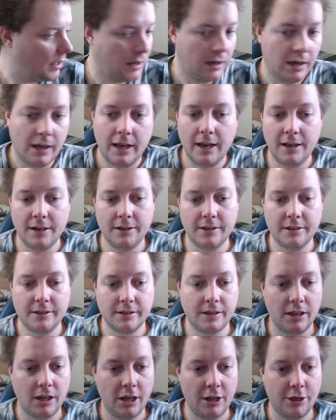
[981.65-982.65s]
And
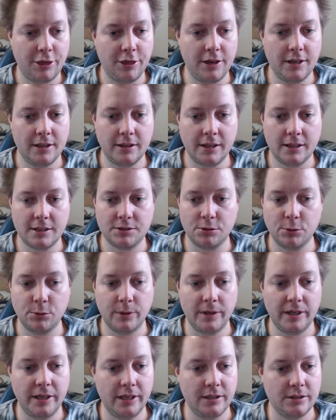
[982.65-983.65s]
I think that's all
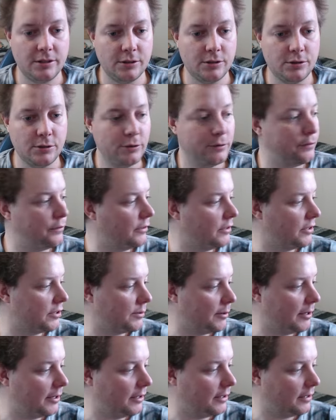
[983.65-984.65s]
we need to do for this
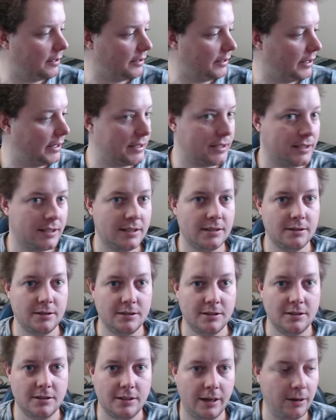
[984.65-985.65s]
one.
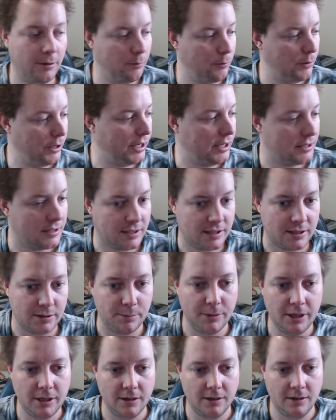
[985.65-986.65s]
Yes, and we hit
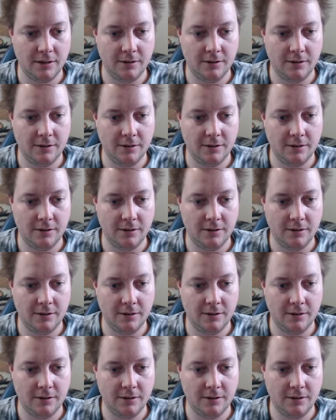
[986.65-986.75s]
submit.